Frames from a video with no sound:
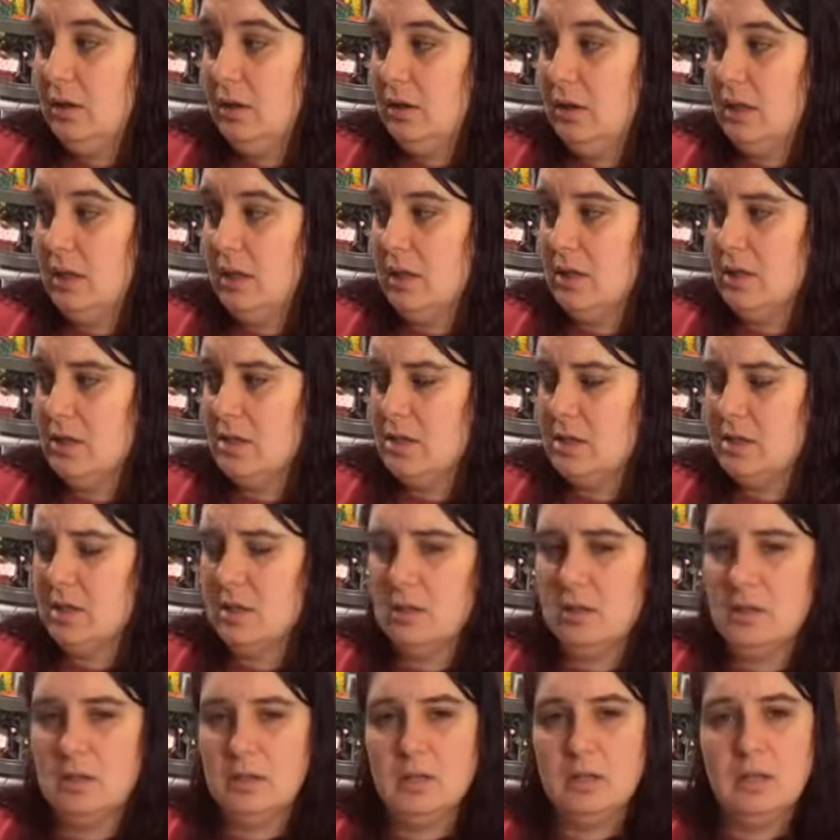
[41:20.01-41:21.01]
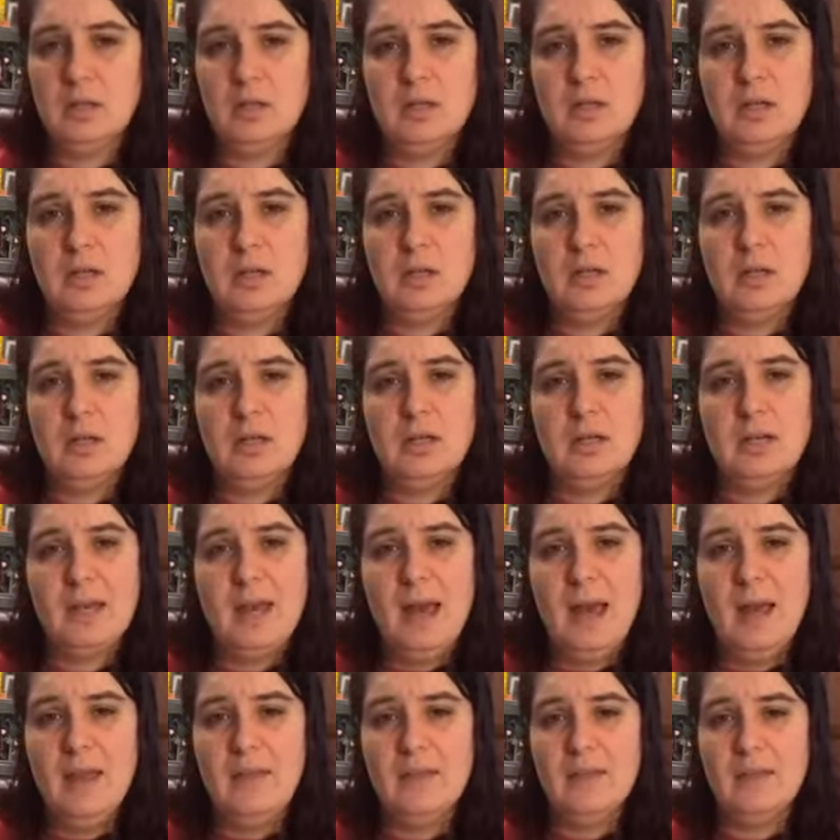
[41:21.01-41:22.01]
is.
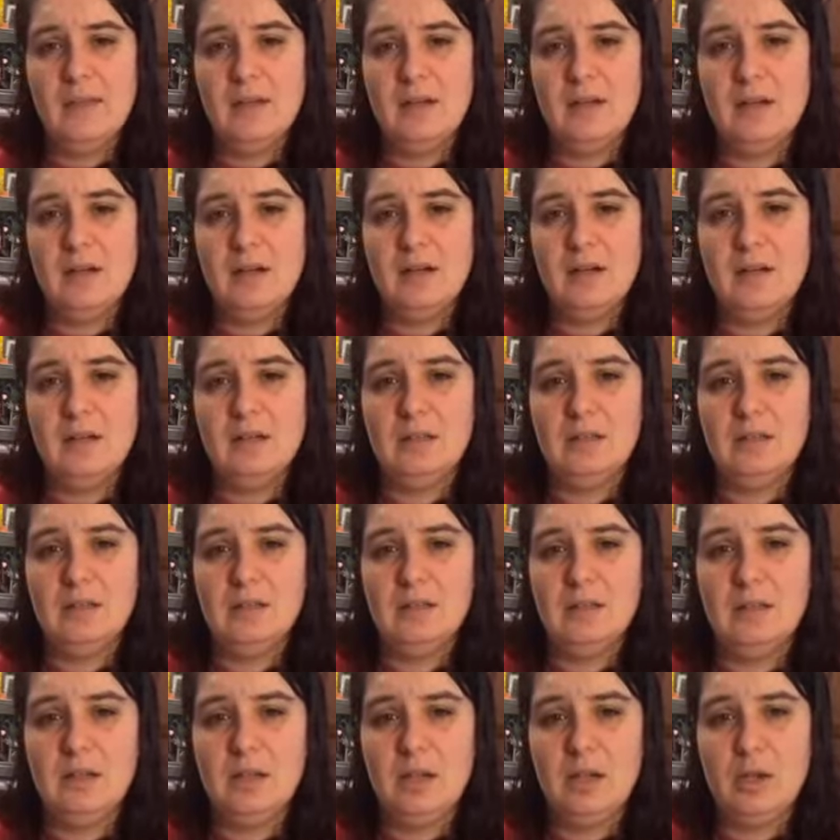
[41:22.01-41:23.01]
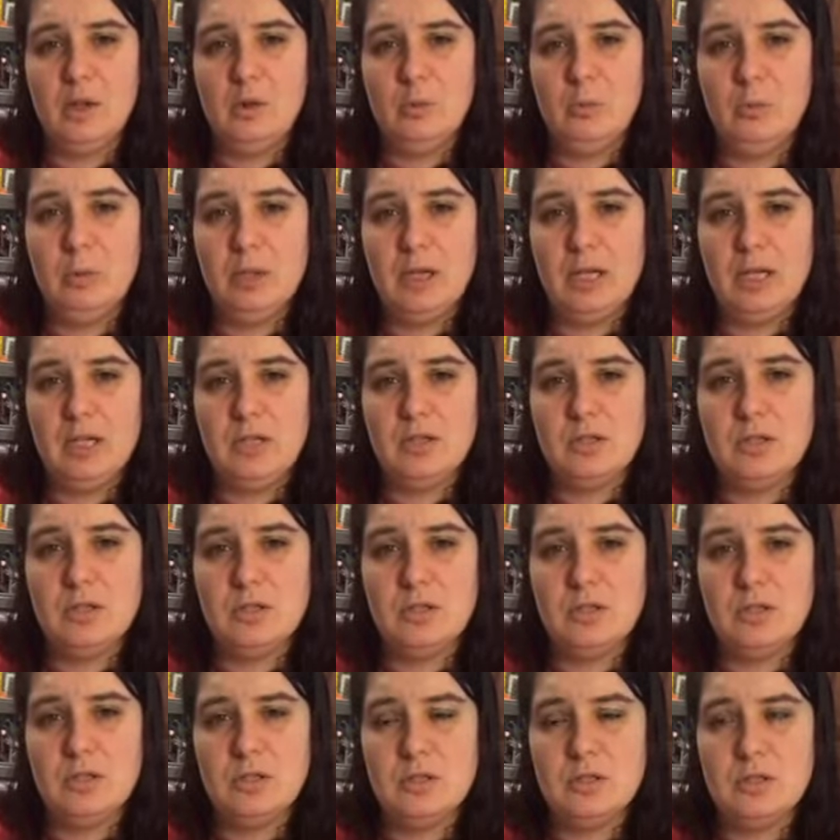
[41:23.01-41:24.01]
Not the new bridge.
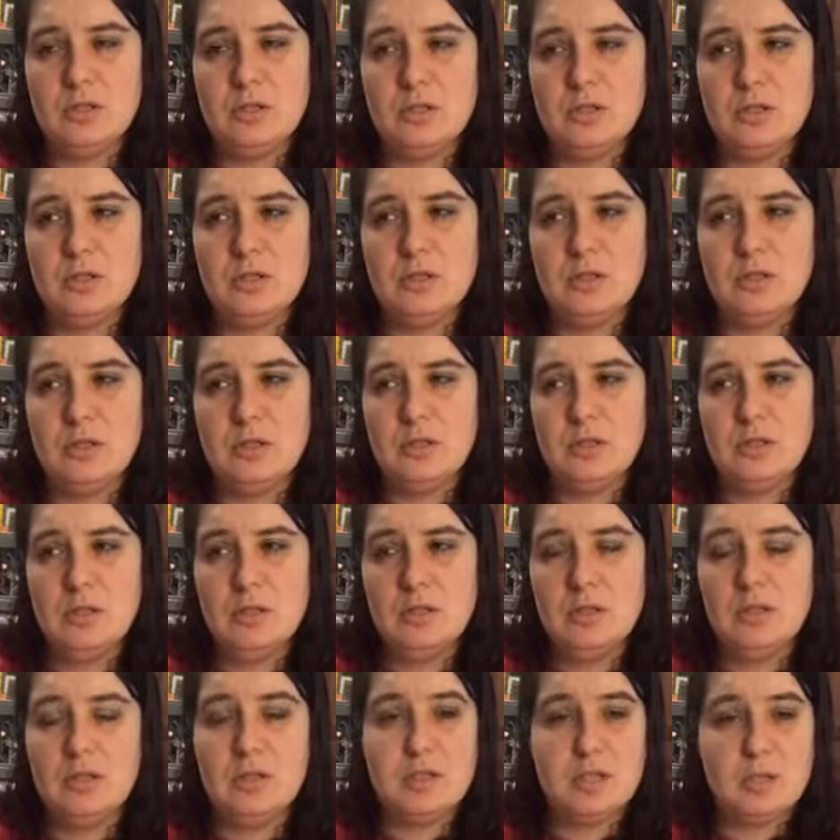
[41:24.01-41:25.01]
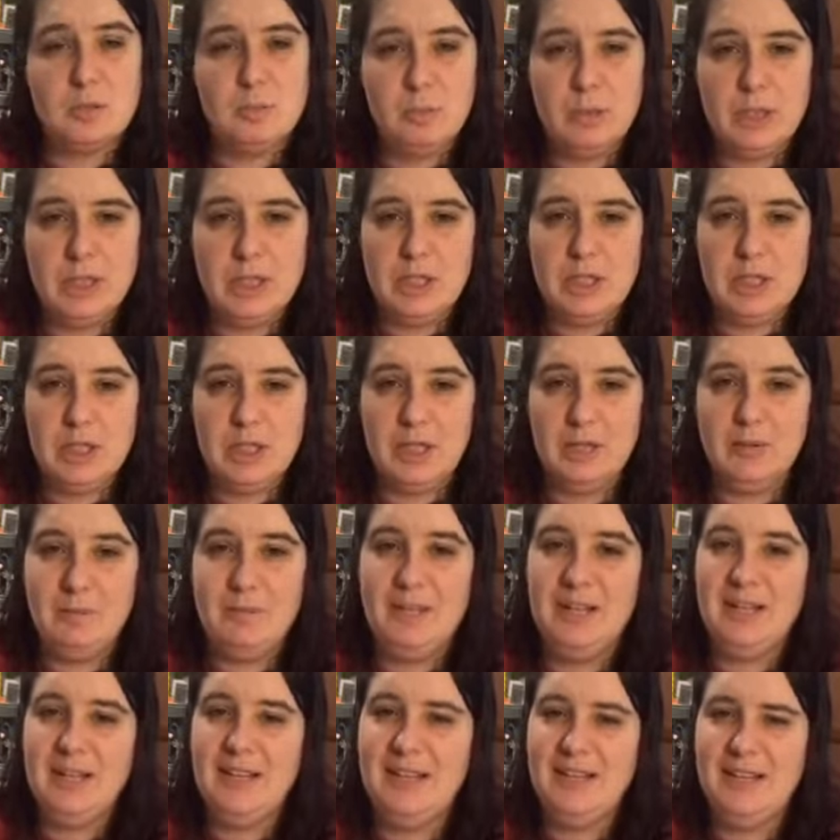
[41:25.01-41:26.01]
There's a bridge there.
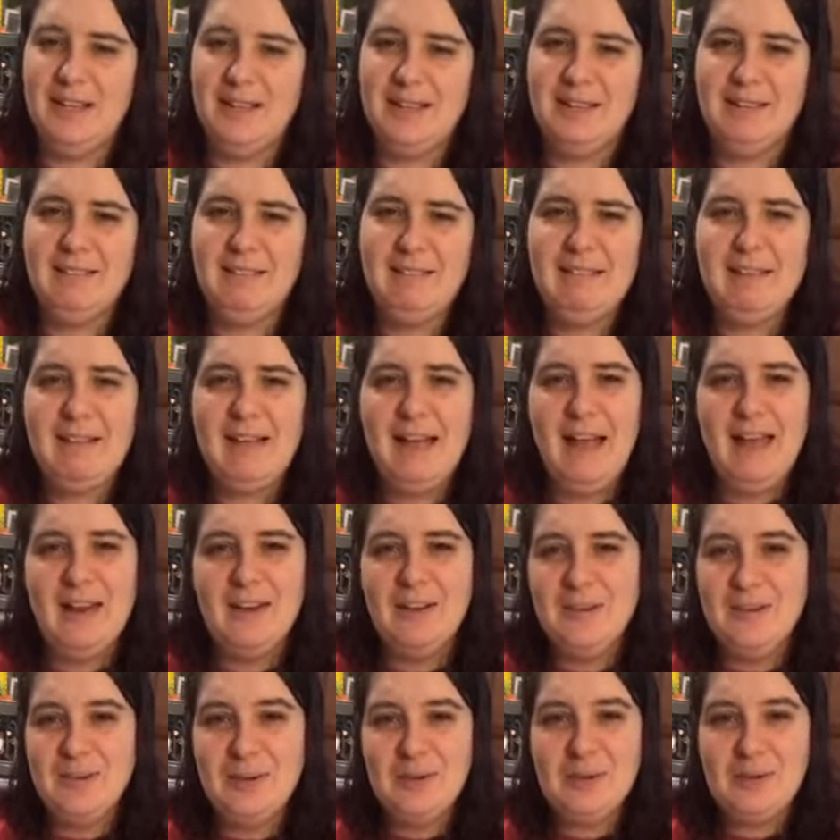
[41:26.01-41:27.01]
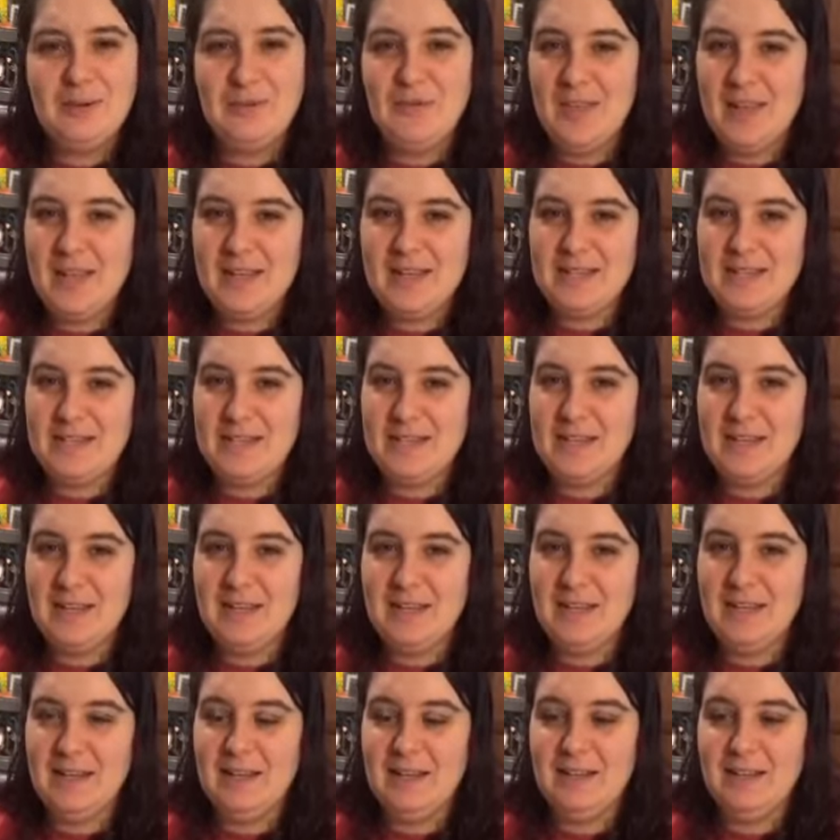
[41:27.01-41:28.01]
I don't know if that's
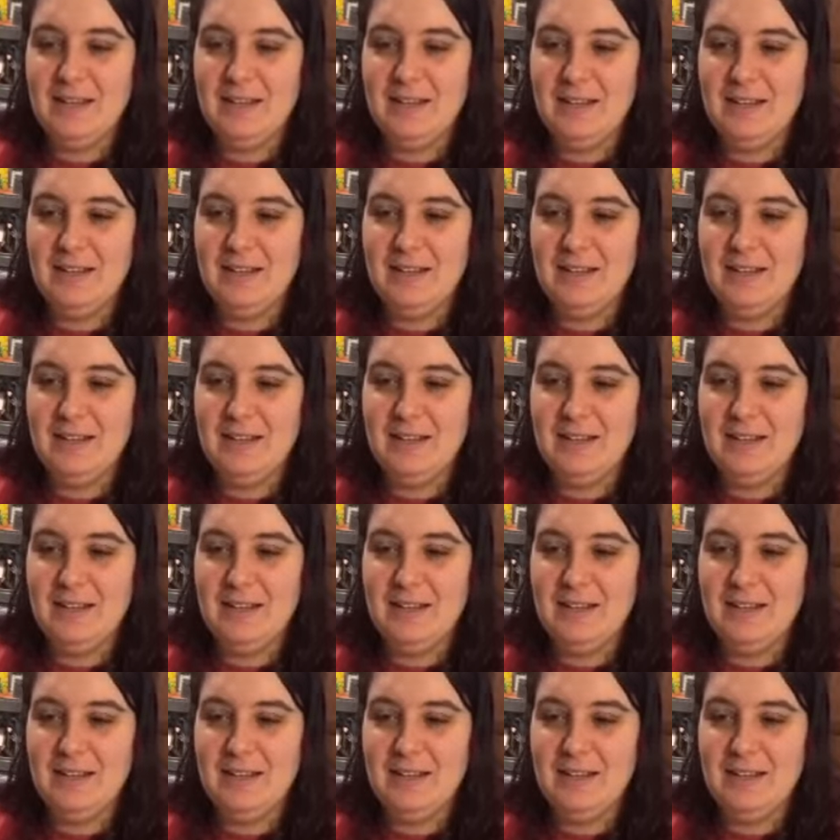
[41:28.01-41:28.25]
the